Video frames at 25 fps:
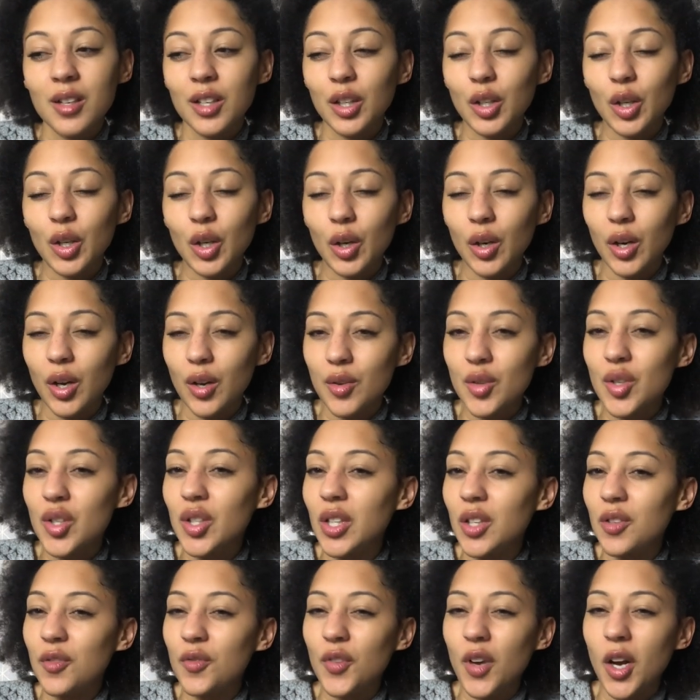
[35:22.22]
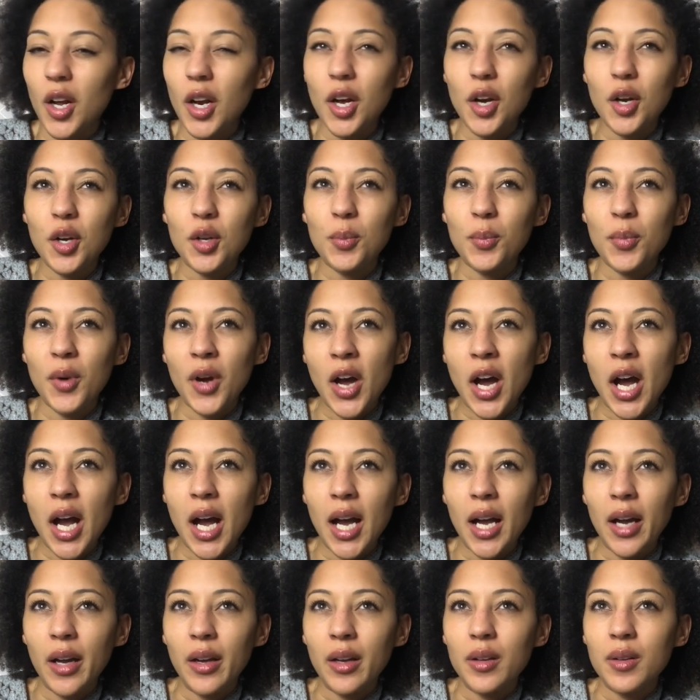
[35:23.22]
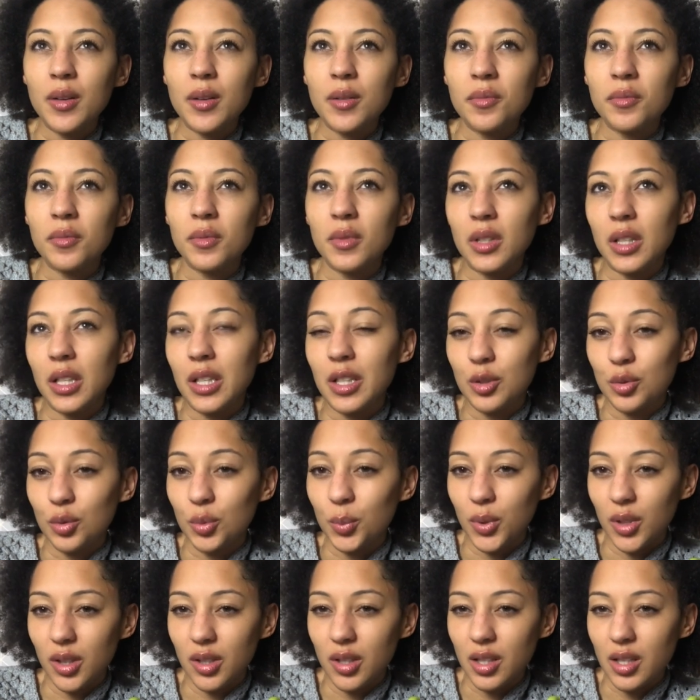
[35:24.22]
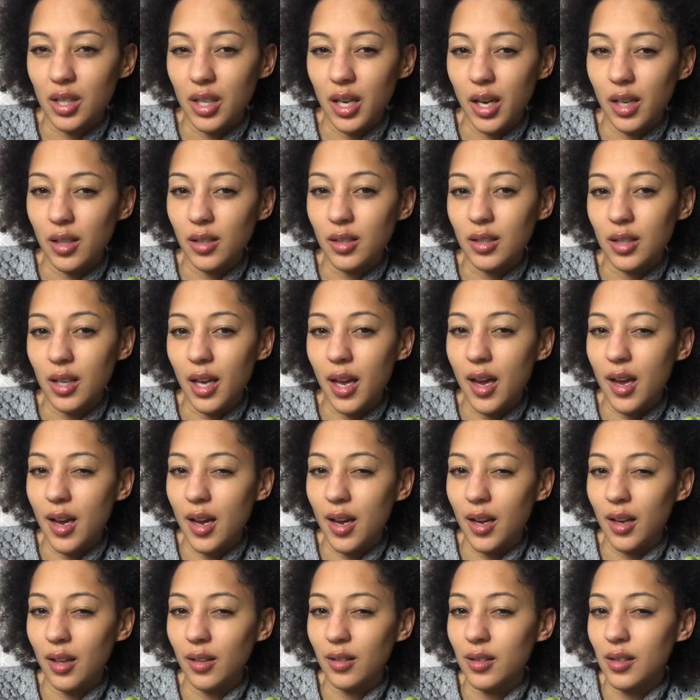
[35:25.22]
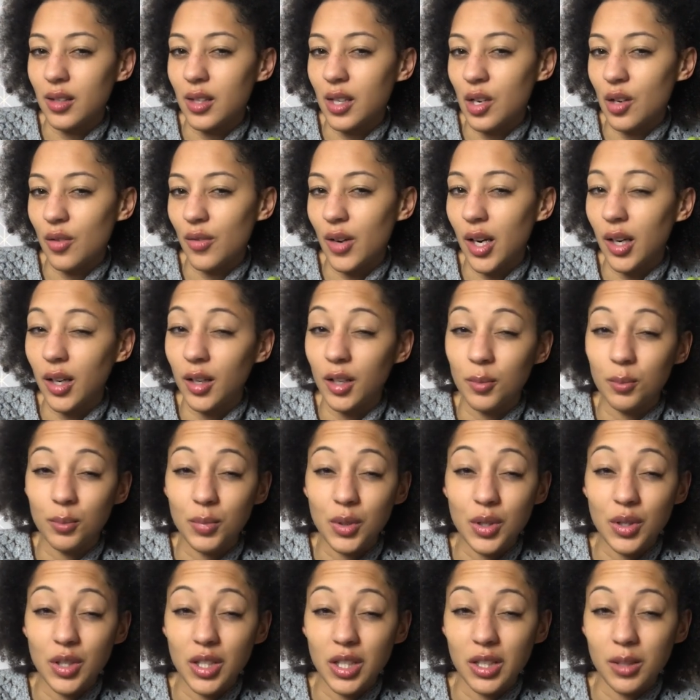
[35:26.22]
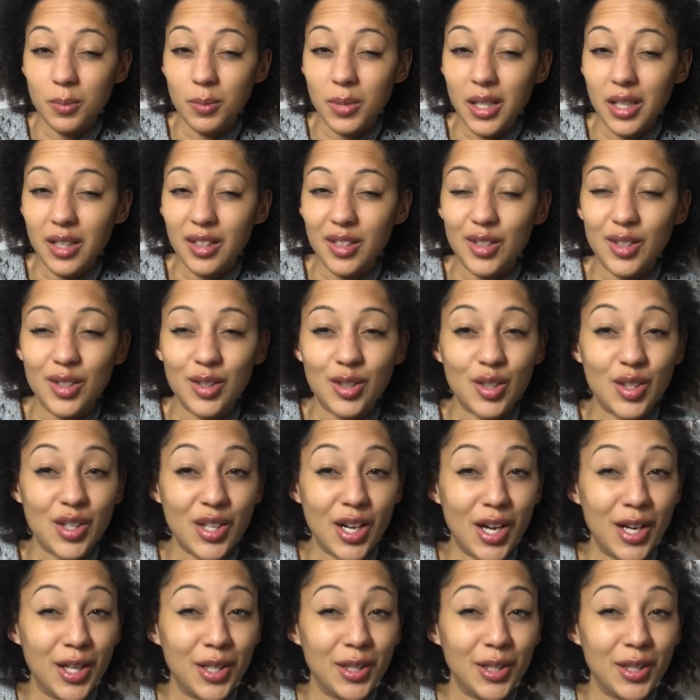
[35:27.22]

Closely followed by Little Princess and Cinderella and Beauty and the Beast, so...